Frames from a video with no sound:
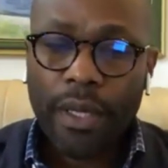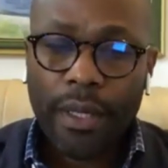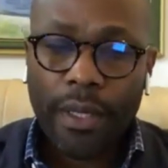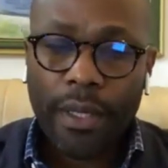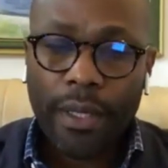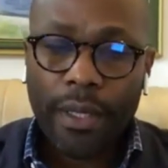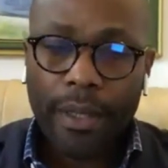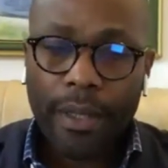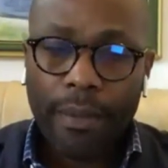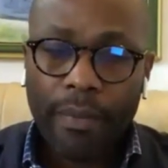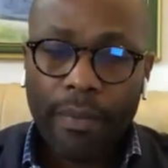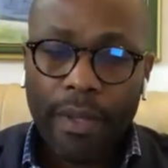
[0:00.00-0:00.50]

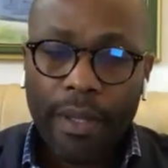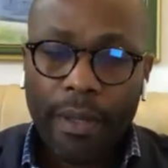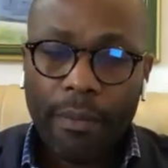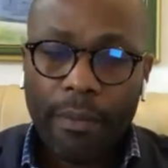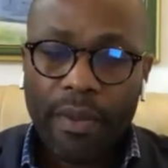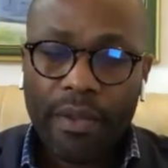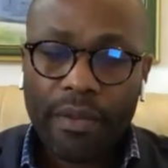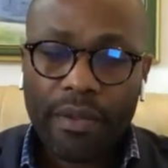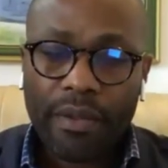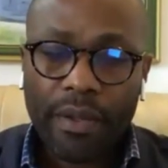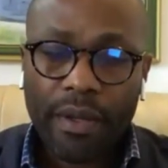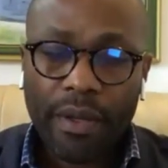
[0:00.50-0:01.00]
a
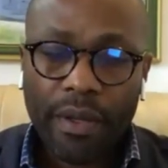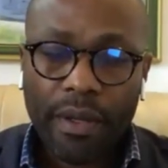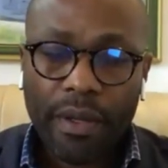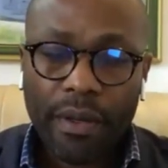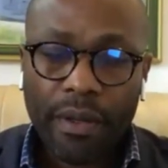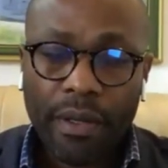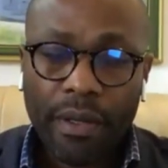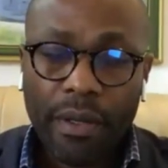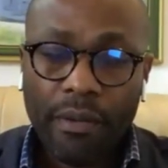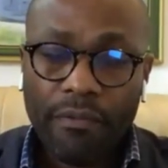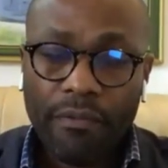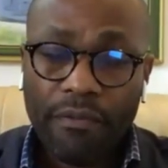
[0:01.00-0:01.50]
bit
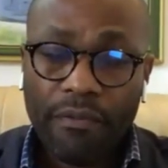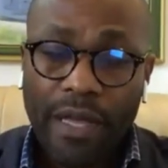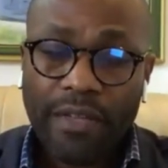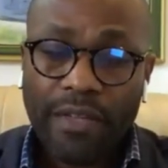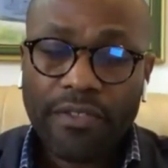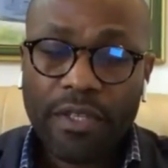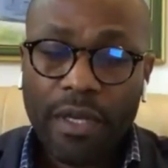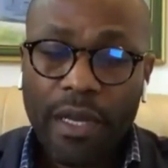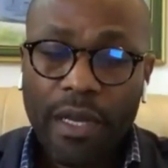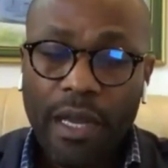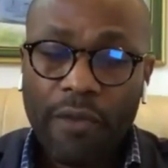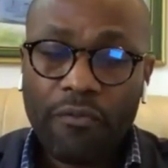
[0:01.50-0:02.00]

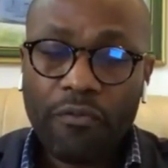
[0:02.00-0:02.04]
fast in